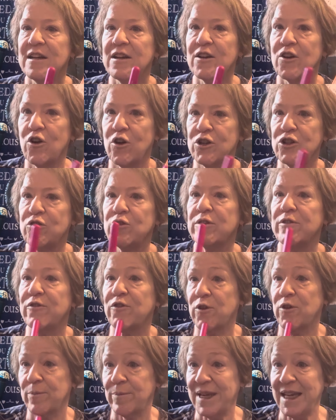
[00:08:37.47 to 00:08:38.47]
contour
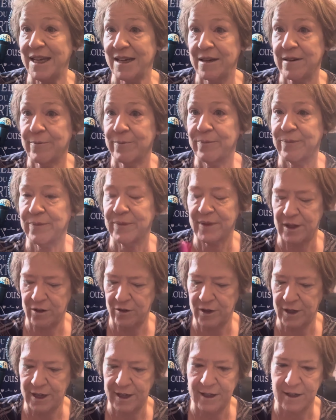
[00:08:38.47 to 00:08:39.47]
for me,
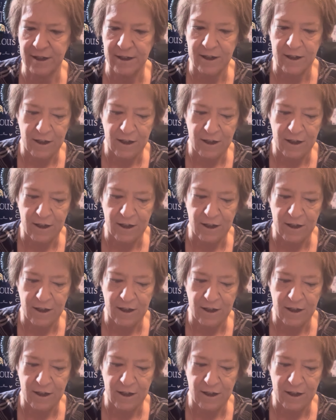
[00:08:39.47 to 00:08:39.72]
okay?